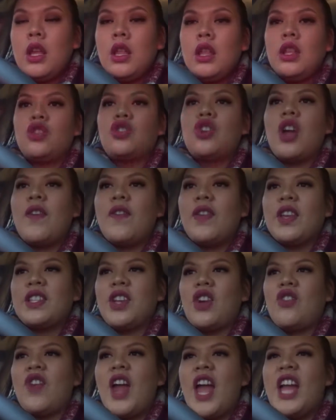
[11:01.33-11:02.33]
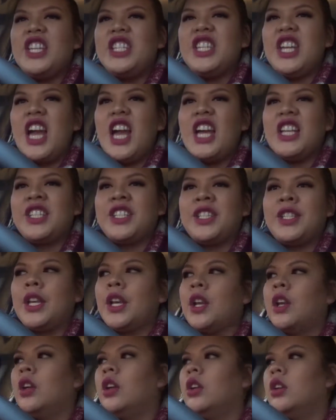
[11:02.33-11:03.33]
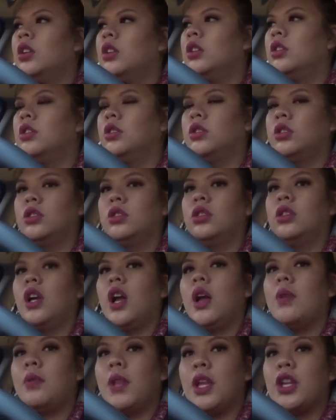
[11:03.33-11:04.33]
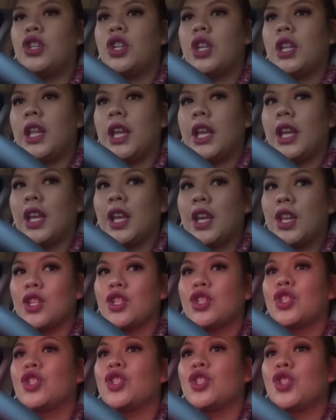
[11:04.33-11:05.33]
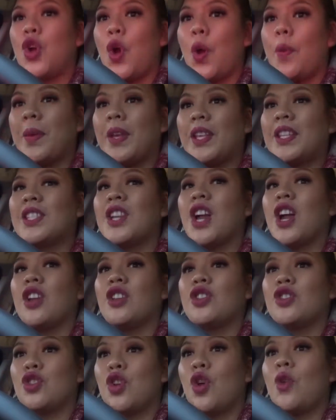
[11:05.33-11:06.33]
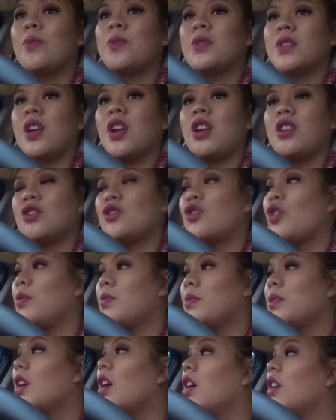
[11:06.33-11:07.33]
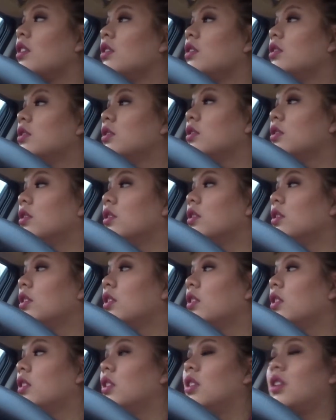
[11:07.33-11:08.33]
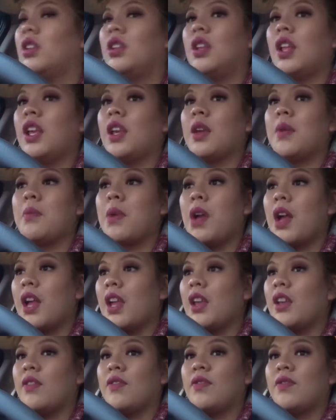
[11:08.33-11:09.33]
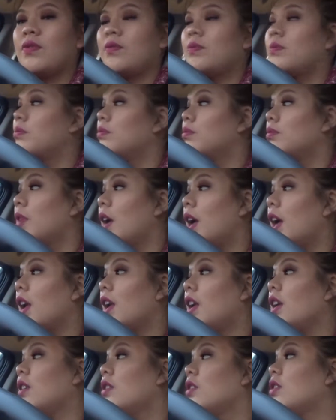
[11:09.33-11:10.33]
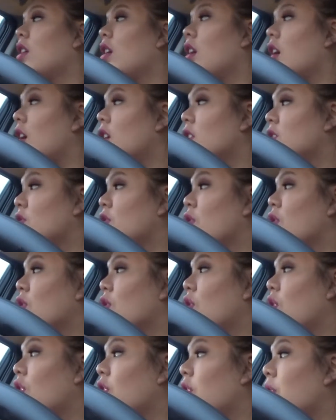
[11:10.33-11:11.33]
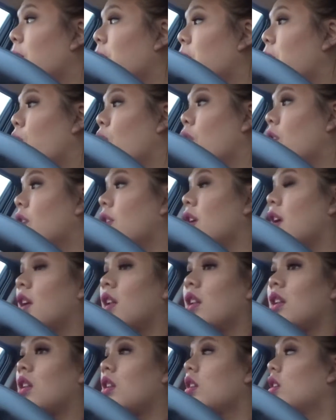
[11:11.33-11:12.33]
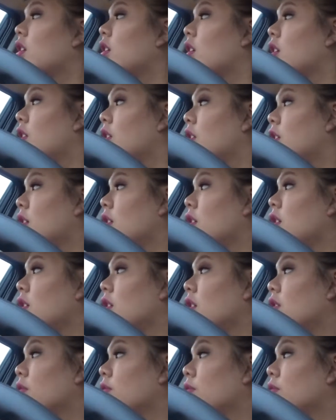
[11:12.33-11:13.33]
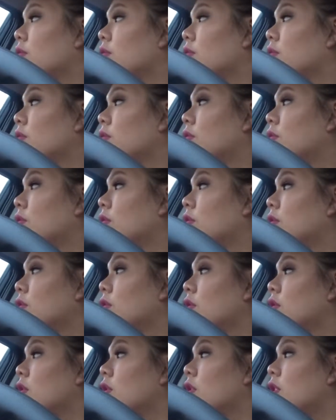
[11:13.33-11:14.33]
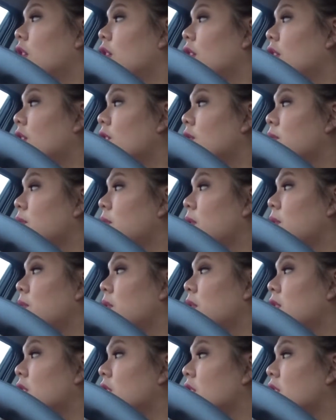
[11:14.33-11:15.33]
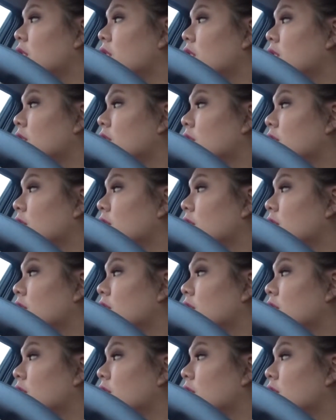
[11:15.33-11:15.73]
this traffic's horrendous. I'm literally like stopping, starting, stopping, starting, stopping, starting. Like my car has not gone more than third gear. That's me being serious.